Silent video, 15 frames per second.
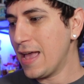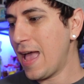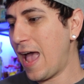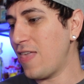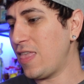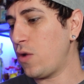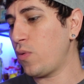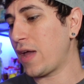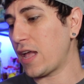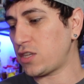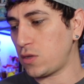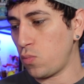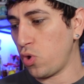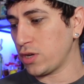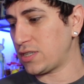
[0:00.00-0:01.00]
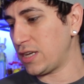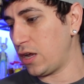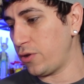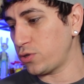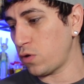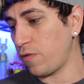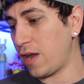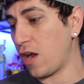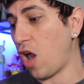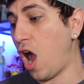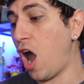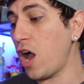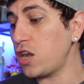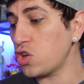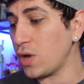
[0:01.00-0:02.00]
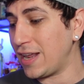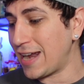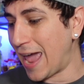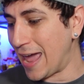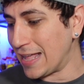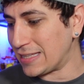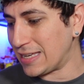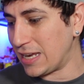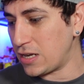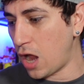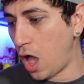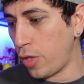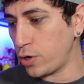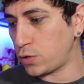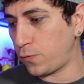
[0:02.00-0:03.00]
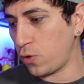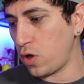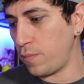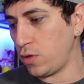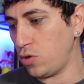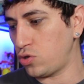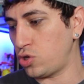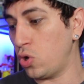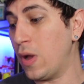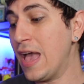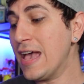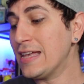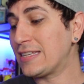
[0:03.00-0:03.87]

And then we got some more singles over here, $118 for a Mewtwo,